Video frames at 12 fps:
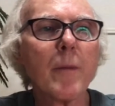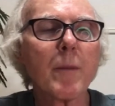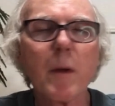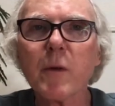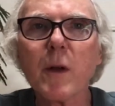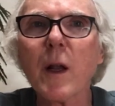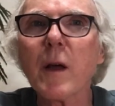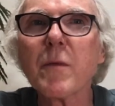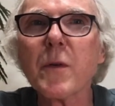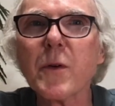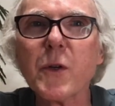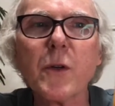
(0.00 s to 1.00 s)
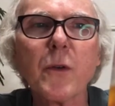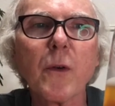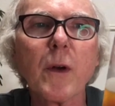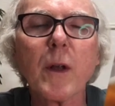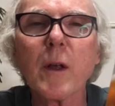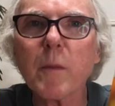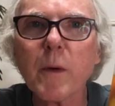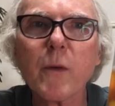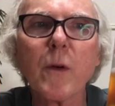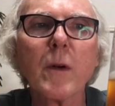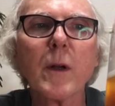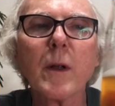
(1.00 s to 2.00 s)
It's not like fruit juice or anything, but
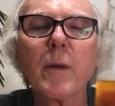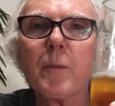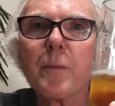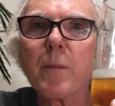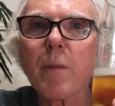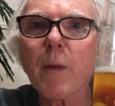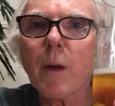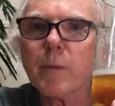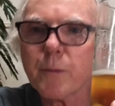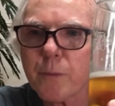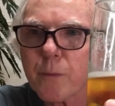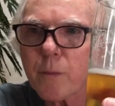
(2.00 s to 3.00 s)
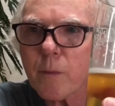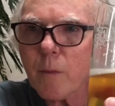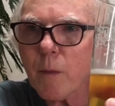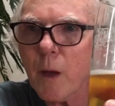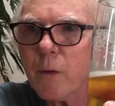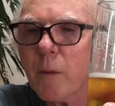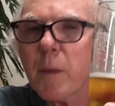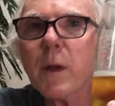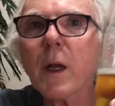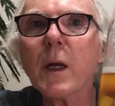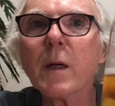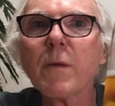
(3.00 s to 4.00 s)
certainly something
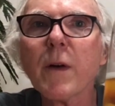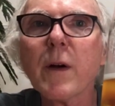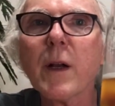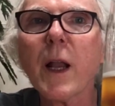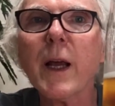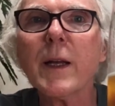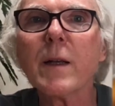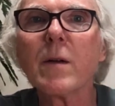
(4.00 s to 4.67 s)
like very light,